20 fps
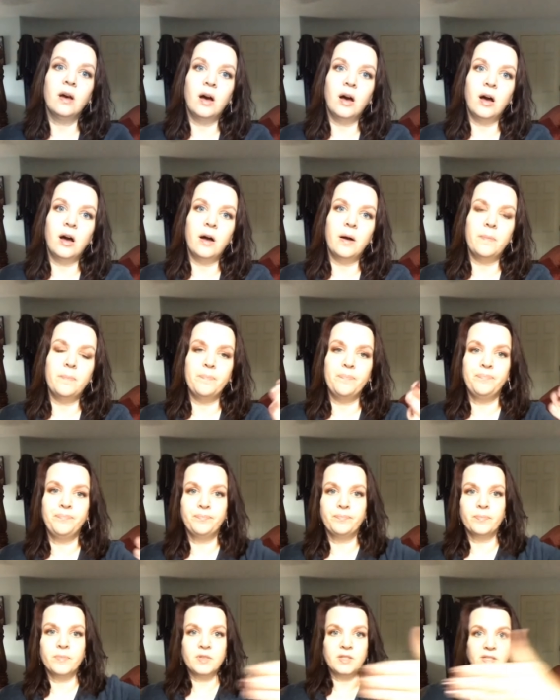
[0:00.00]
um,
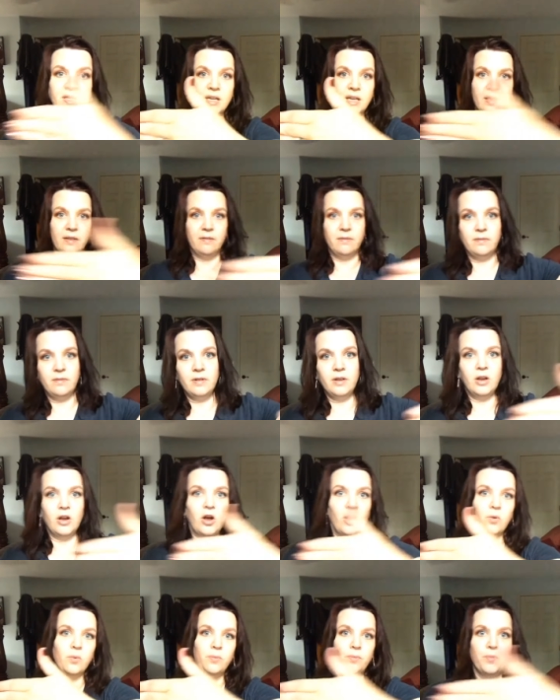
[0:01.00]
sitting, you
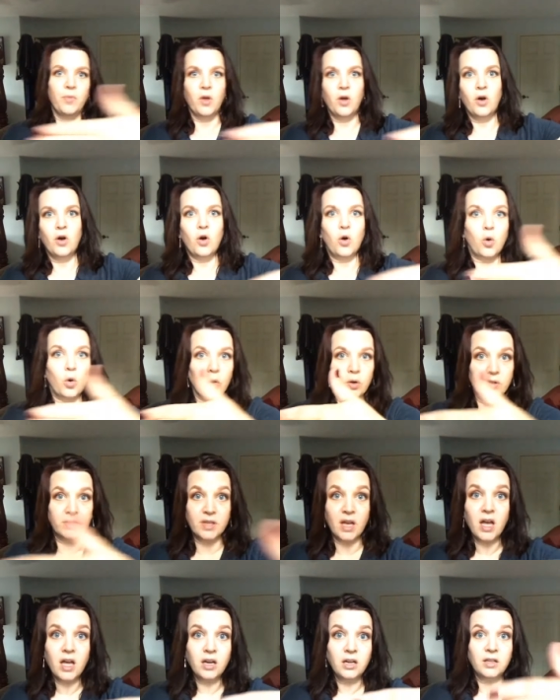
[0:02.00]
know,
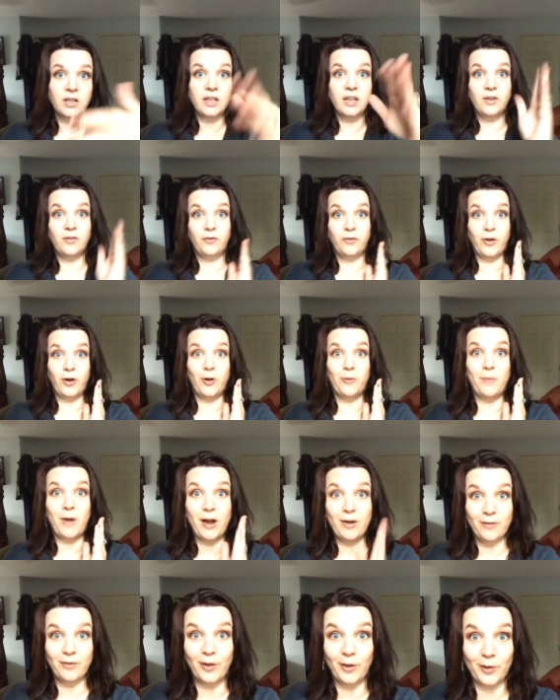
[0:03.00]
horizontally in front of
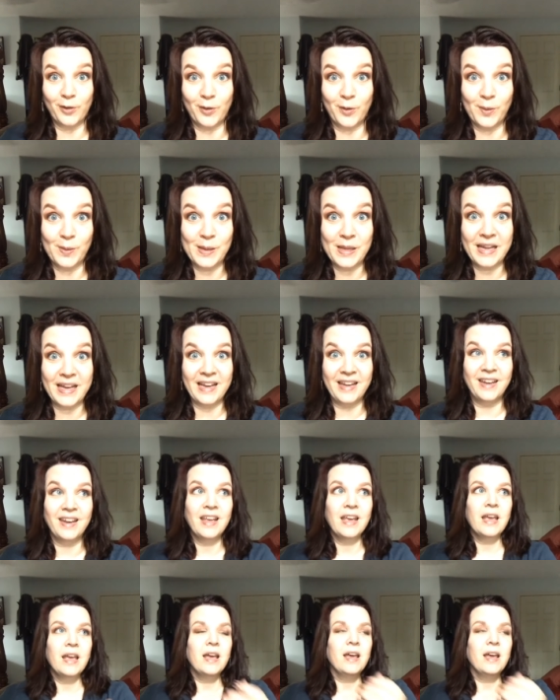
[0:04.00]
my vertical lane.